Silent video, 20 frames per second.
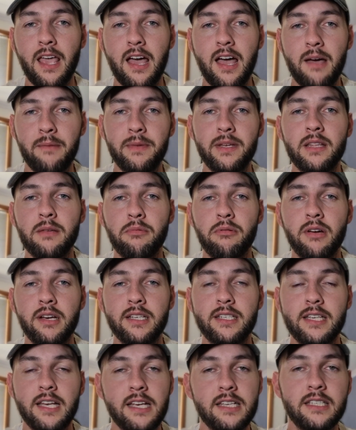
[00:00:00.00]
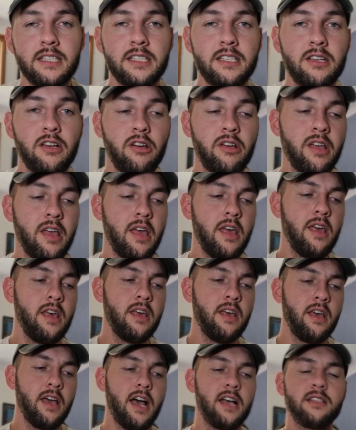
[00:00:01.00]
in the pre-season. So
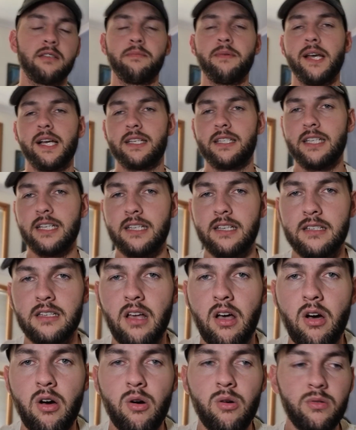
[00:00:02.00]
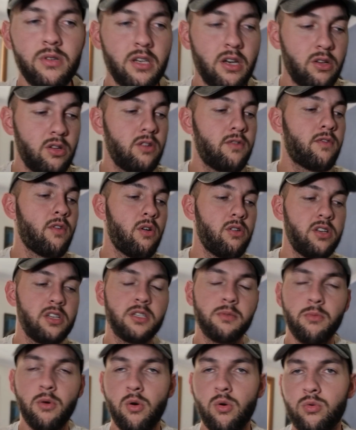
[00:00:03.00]
as a back six as a whole, you've got your
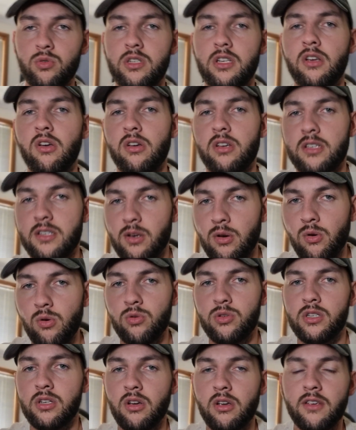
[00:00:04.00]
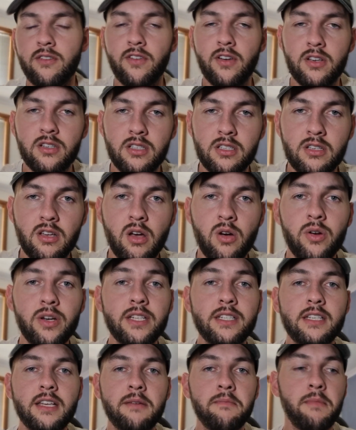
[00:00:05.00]
smalls, you've got your tools, you've got your versatile and the
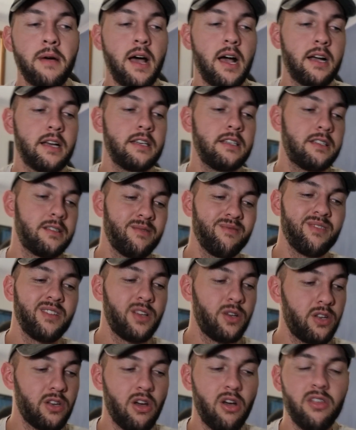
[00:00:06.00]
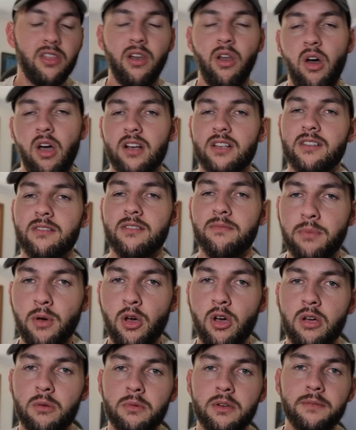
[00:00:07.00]
set markers. The likes of
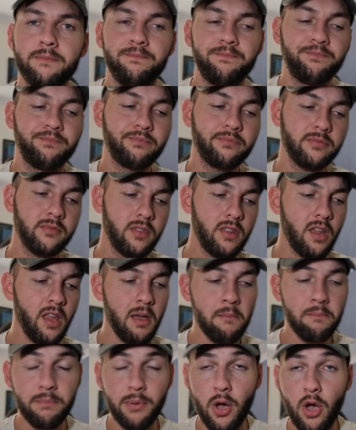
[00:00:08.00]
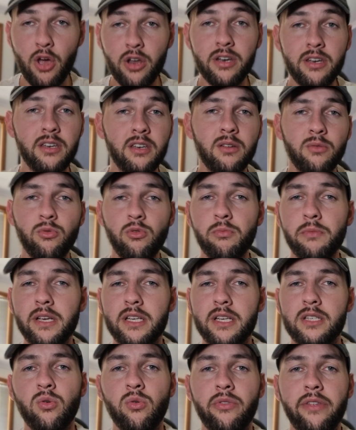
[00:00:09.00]
Burton will
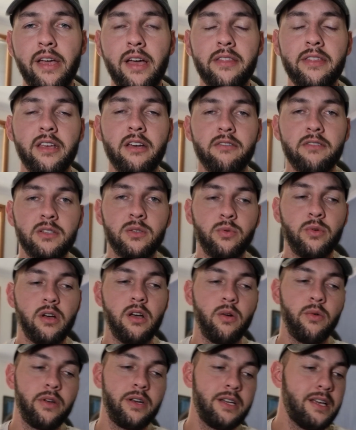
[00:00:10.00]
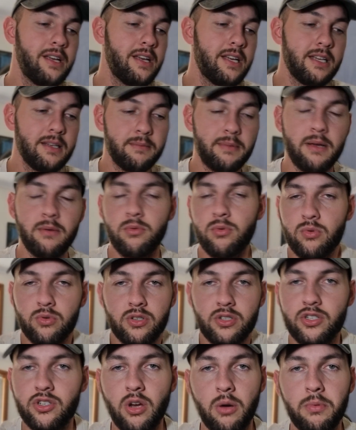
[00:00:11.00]
mix all down there as well, and people will
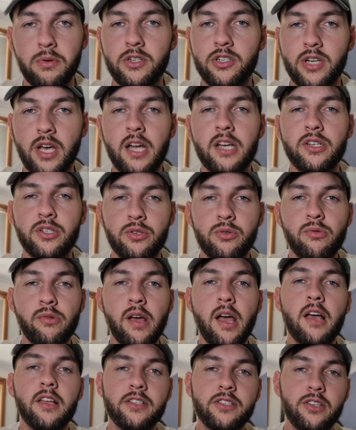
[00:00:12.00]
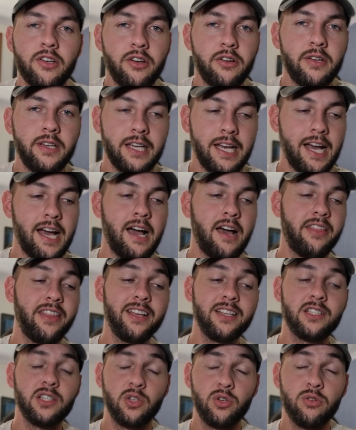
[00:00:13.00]
just chop and change throughout. So I think
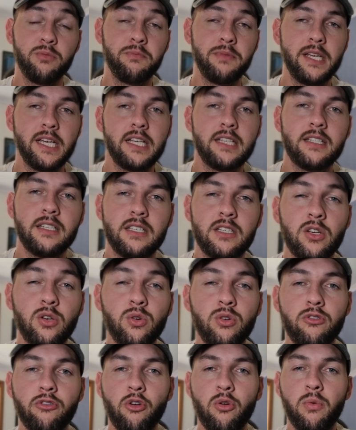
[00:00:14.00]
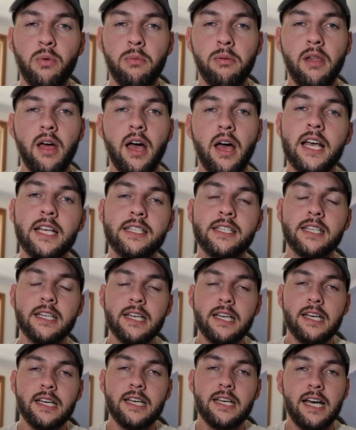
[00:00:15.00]
it's a good mix. It's a good group of players,
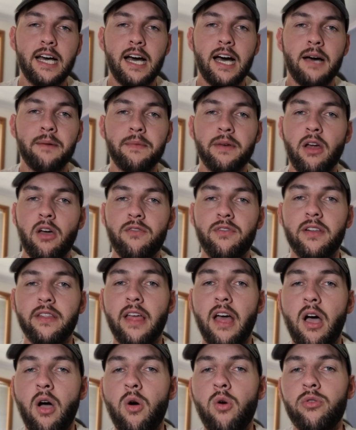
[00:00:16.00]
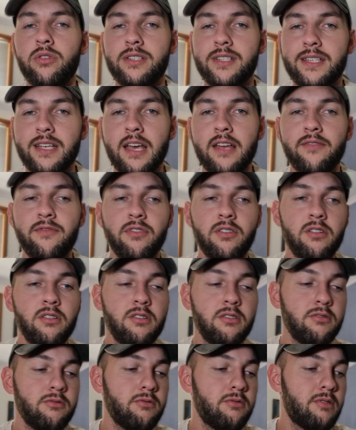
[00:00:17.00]
and hopefully they hold stead
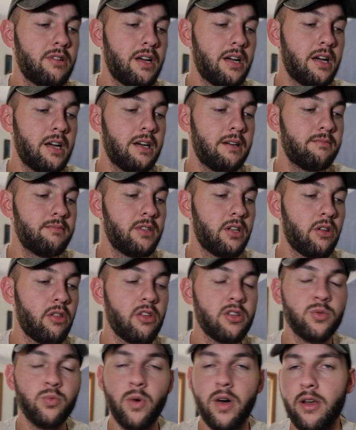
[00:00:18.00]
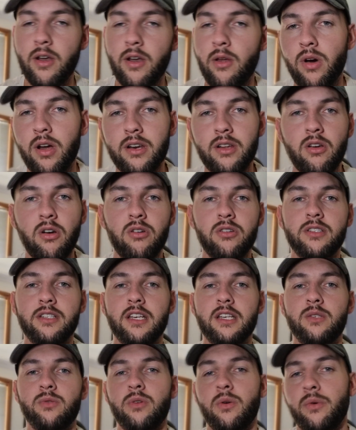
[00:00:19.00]
for those one-on-one
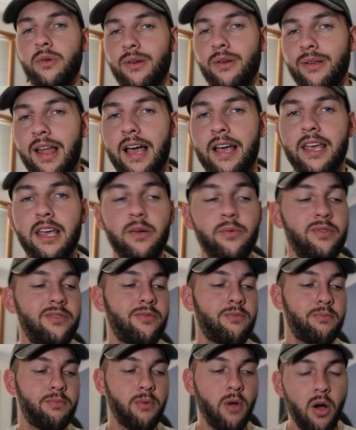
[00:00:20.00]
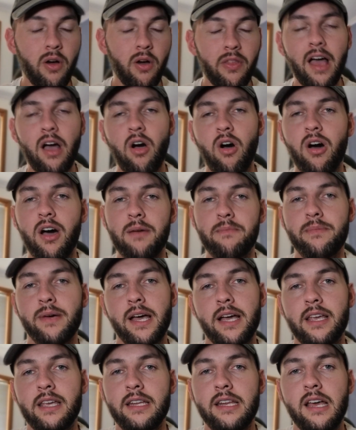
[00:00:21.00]
contests where we were lacking. We've got that height
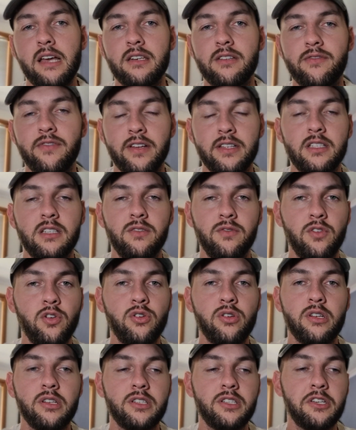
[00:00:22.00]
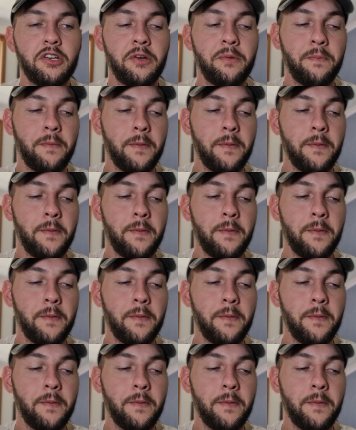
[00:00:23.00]
back in our defensive unit, so